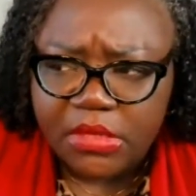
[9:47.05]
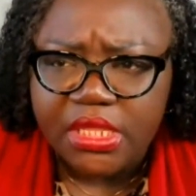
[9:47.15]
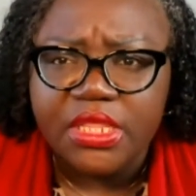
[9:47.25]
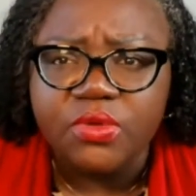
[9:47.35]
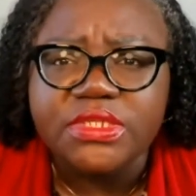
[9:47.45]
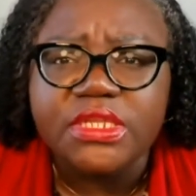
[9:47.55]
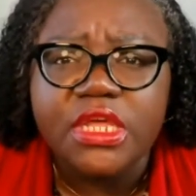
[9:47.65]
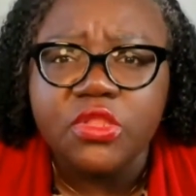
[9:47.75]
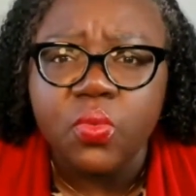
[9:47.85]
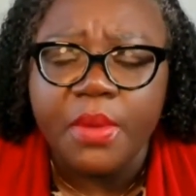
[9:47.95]
there was
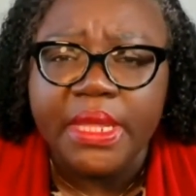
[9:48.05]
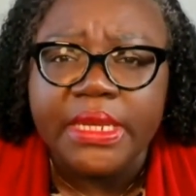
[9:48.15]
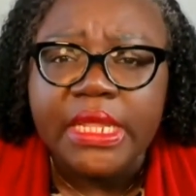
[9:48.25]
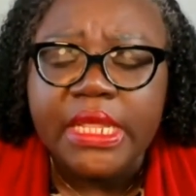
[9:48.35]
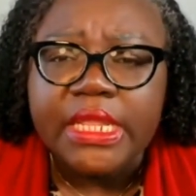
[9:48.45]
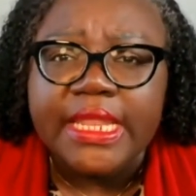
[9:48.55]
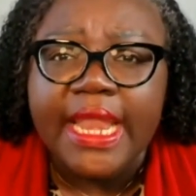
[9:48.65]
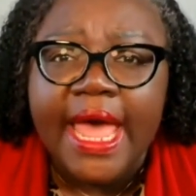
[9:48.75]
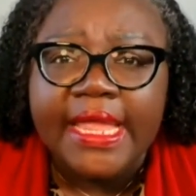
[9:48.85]
another woman that I